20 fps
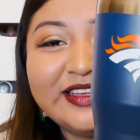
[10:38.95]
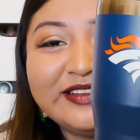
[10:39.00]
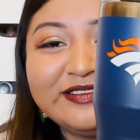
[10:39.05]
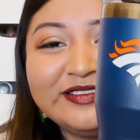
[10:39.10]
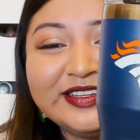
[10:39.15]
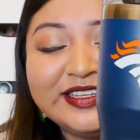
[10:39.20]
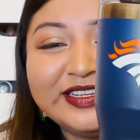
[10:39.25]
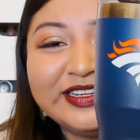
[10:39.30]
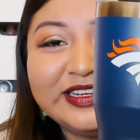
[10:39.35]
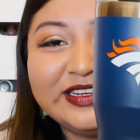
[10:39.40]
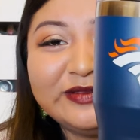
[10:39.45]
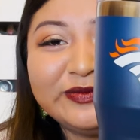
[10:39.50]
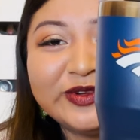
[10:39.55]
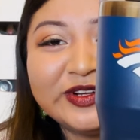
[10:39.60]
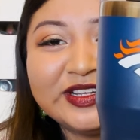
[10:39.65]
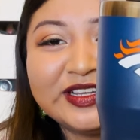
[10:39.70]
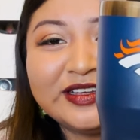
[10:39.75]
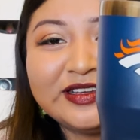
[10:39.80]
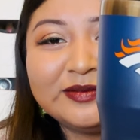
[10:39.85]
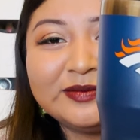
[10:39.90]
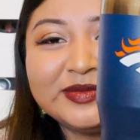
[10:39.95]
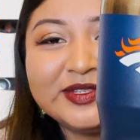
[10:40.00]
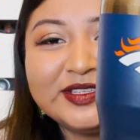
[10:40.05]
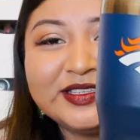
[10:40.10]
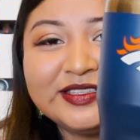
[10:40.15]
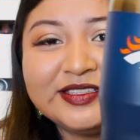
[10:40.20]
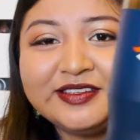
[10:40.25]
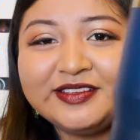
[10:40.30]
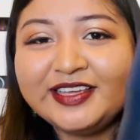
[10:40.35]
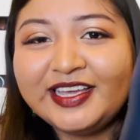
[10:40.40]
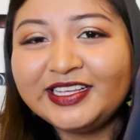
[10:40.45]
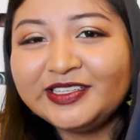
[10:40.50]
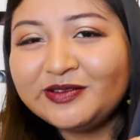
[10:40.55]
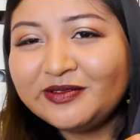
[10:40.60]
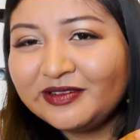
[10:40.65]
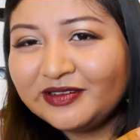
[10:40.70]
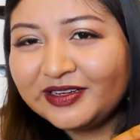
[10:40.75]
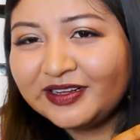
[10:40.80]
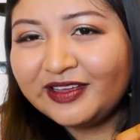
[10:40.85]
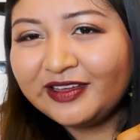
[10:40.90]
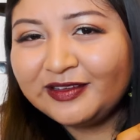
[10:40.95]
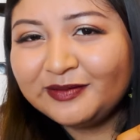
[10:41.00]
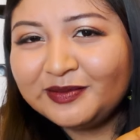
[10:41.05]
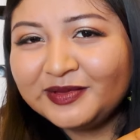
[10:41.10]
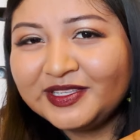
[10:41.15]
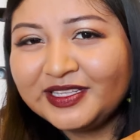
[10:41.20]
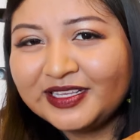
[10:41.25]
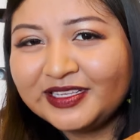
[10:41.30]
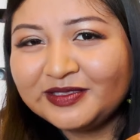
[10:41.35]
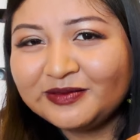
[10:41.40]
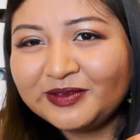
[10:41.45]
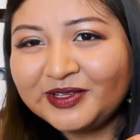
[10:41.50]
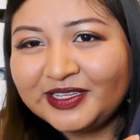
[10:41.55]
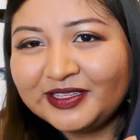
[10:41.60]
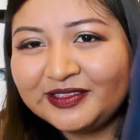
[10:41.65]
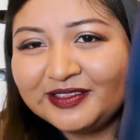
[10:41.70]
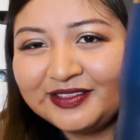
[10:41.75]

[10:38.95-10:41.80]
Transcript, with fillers: I don't need any more cups. Do you guys hoard cups as well?